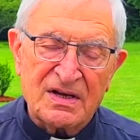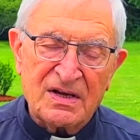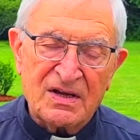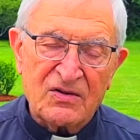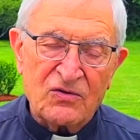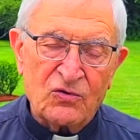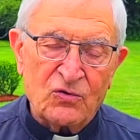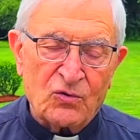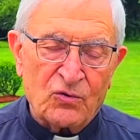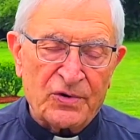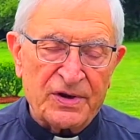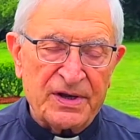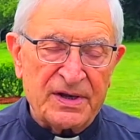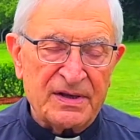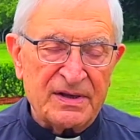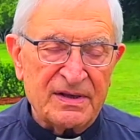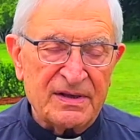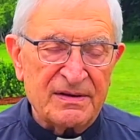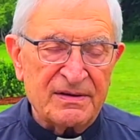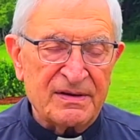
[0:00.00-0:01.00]
during
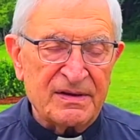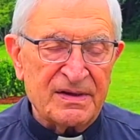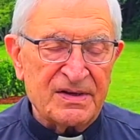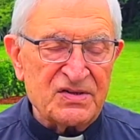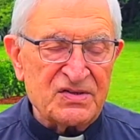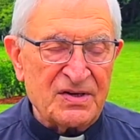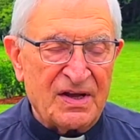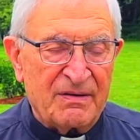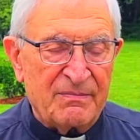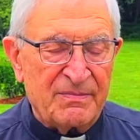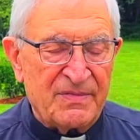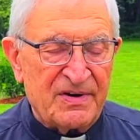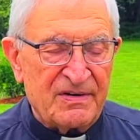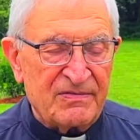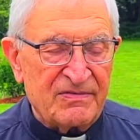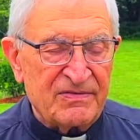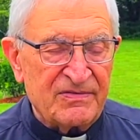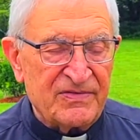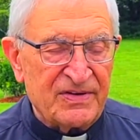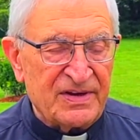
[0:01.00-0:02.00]
the summer
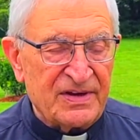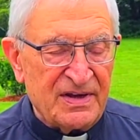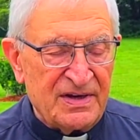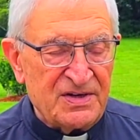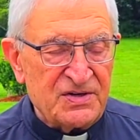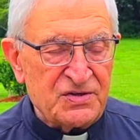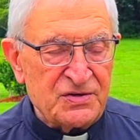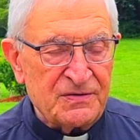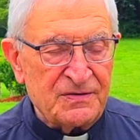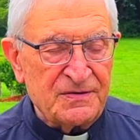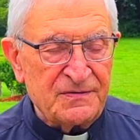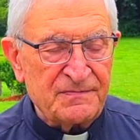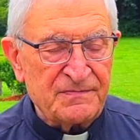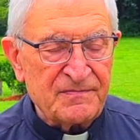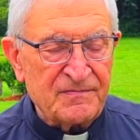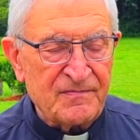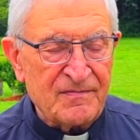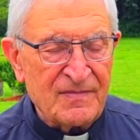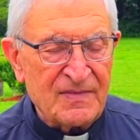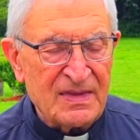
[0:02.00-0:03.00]
vacation,
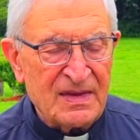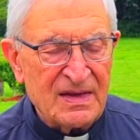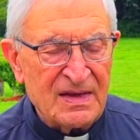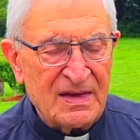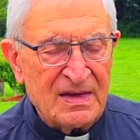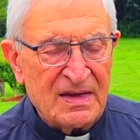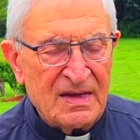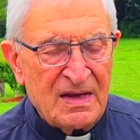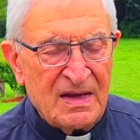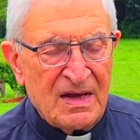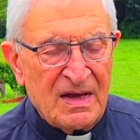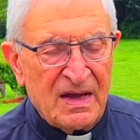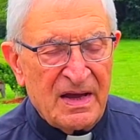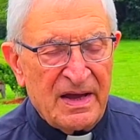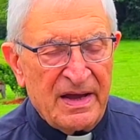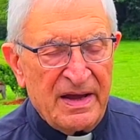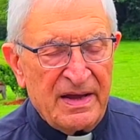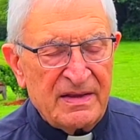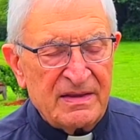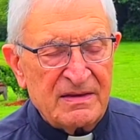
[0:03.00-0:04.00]

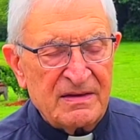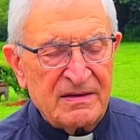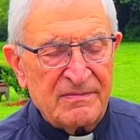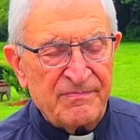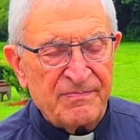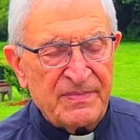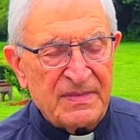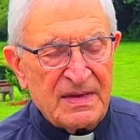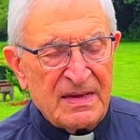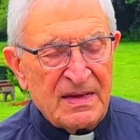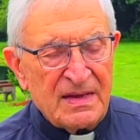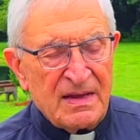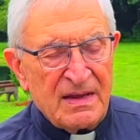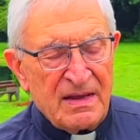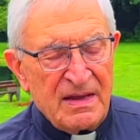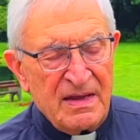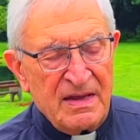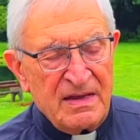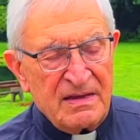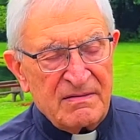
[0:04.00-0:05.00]
and
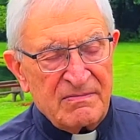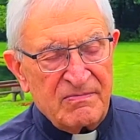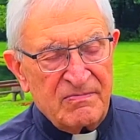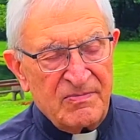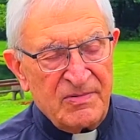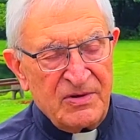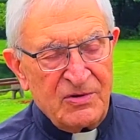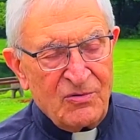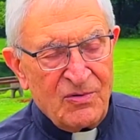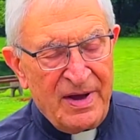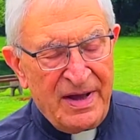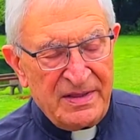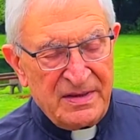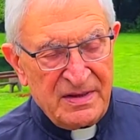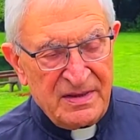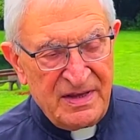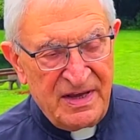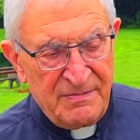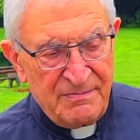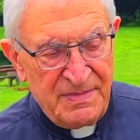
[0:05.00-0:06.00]
he
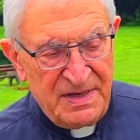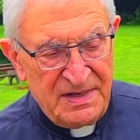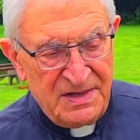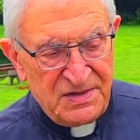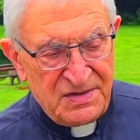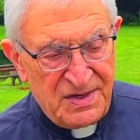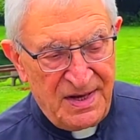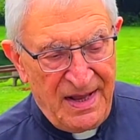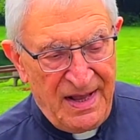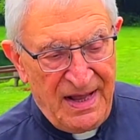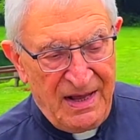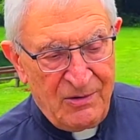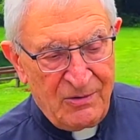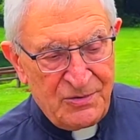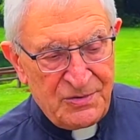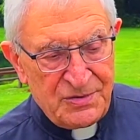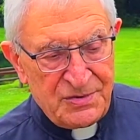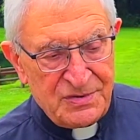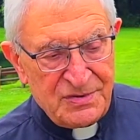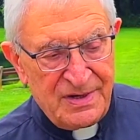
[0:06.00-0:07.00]
united them in his
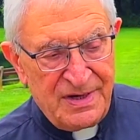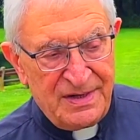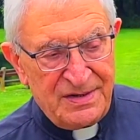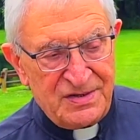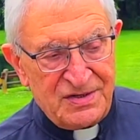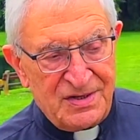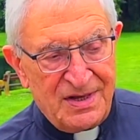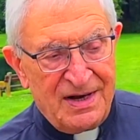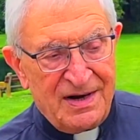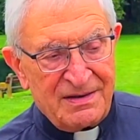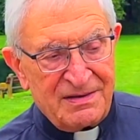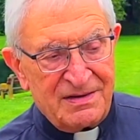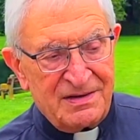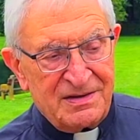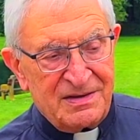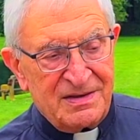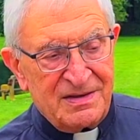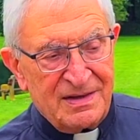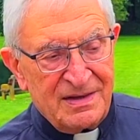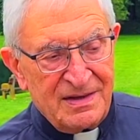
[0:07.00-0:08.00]
house and started
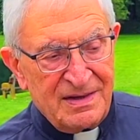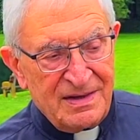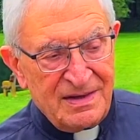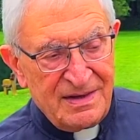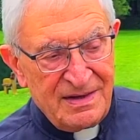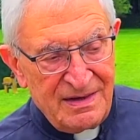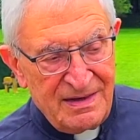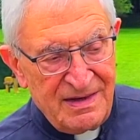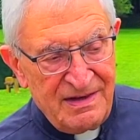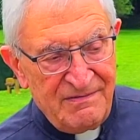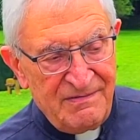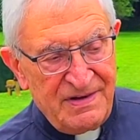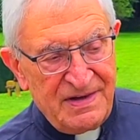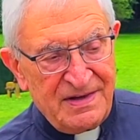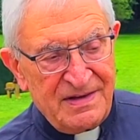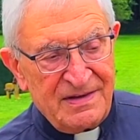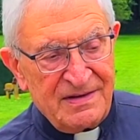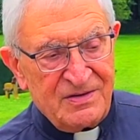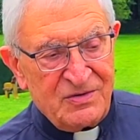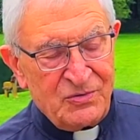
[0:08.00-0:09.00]
living
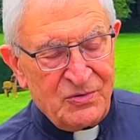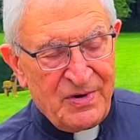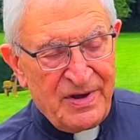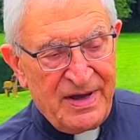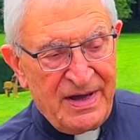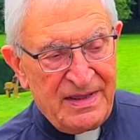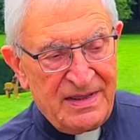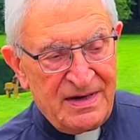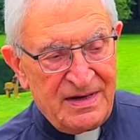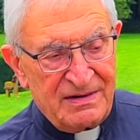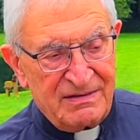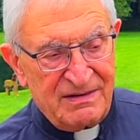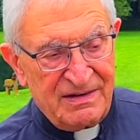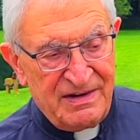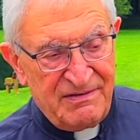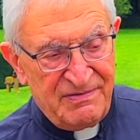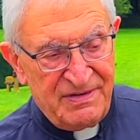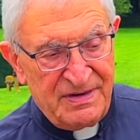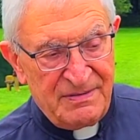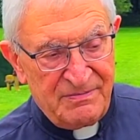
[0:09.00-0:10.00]
together,
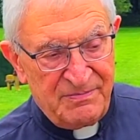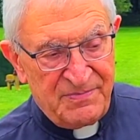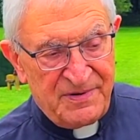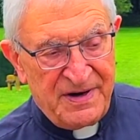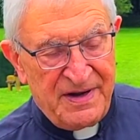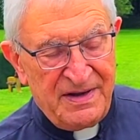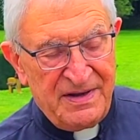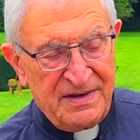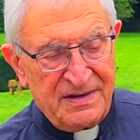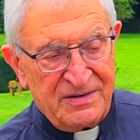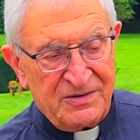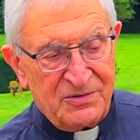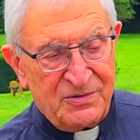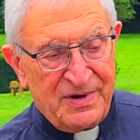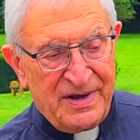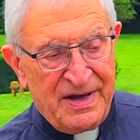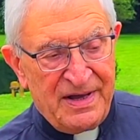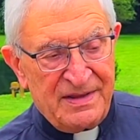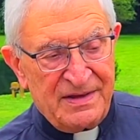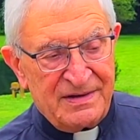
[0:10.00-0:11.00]
praying
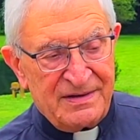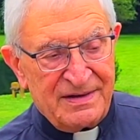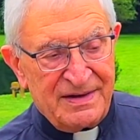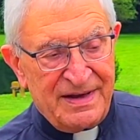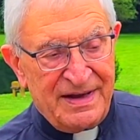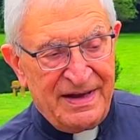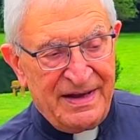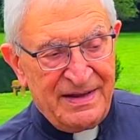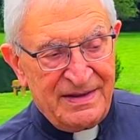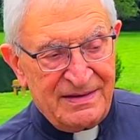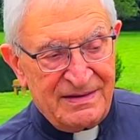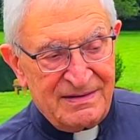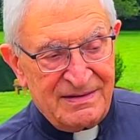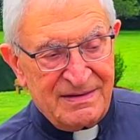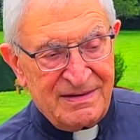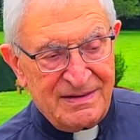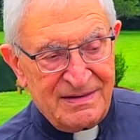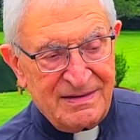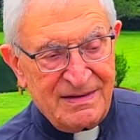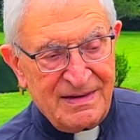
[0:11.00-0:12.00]
together, and
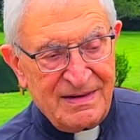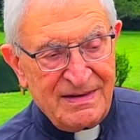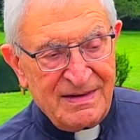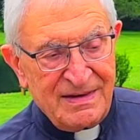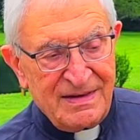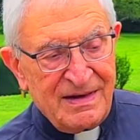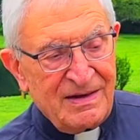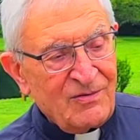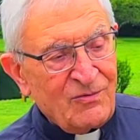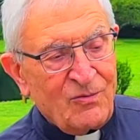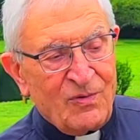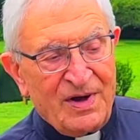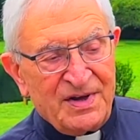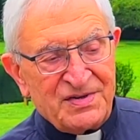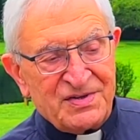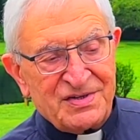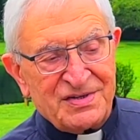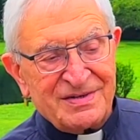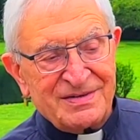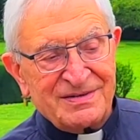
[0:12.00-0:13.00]

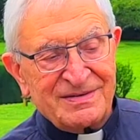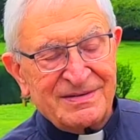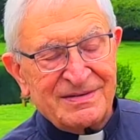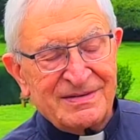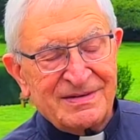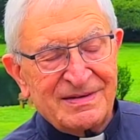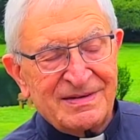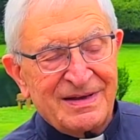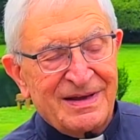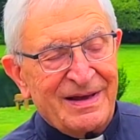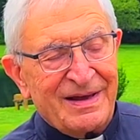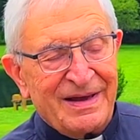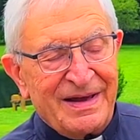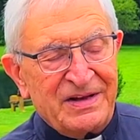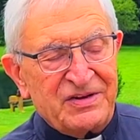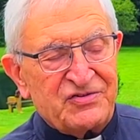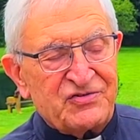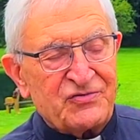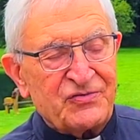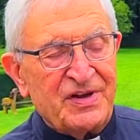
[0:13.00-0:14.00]
was a
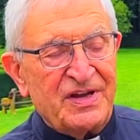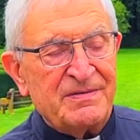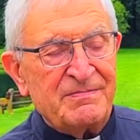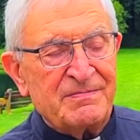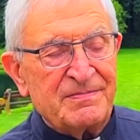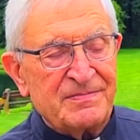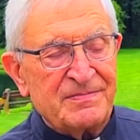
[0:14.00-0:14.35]
dream